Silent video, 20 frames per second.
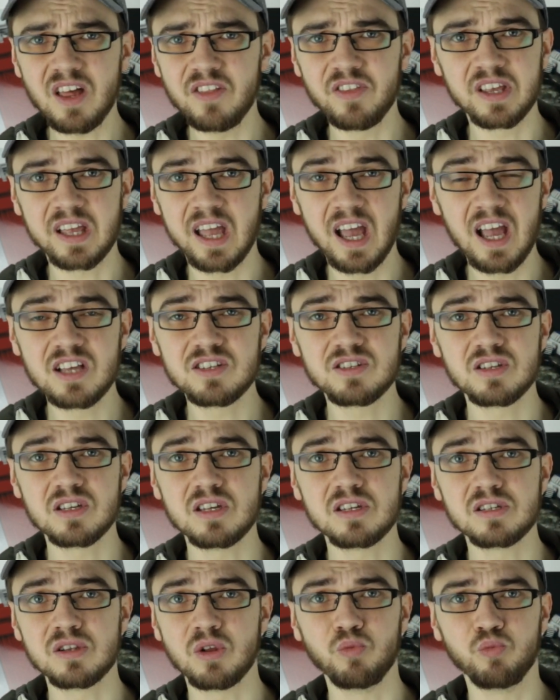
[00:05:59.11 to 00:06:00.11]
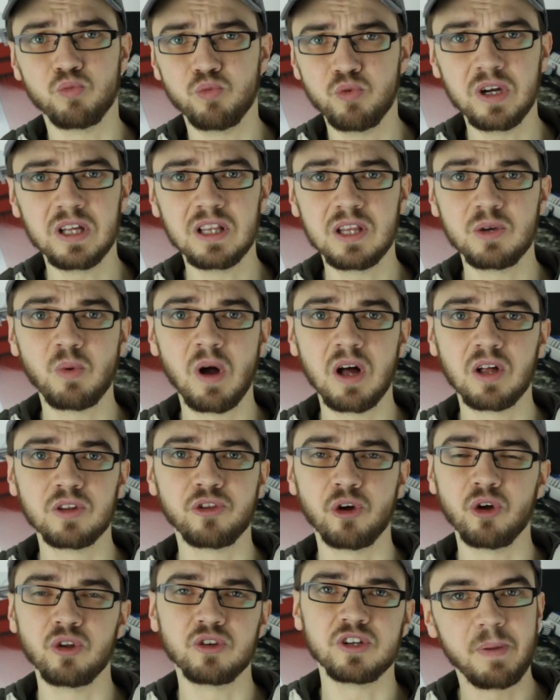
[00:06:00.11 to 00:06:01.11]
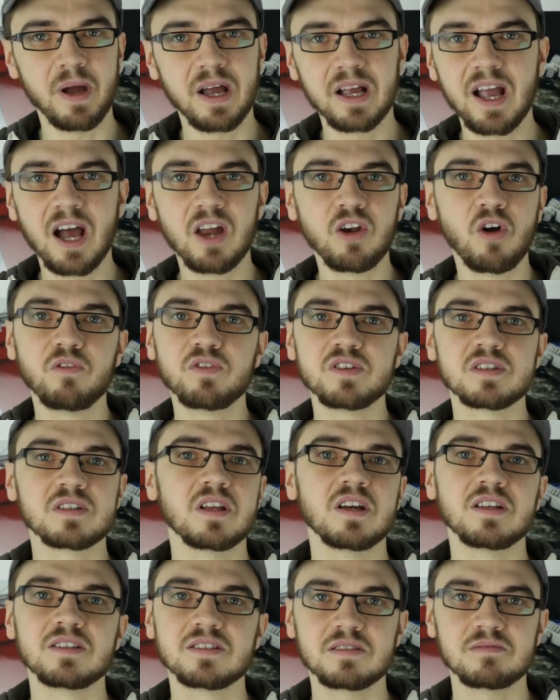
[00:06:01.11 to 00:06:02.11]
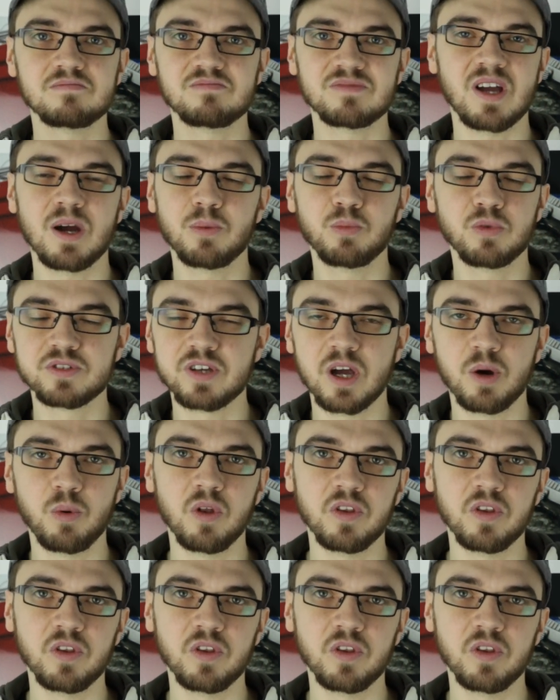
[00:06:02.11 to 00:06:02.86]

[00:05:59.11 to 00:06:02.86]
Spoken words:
the cases look really well done. But again, obviously, time will tell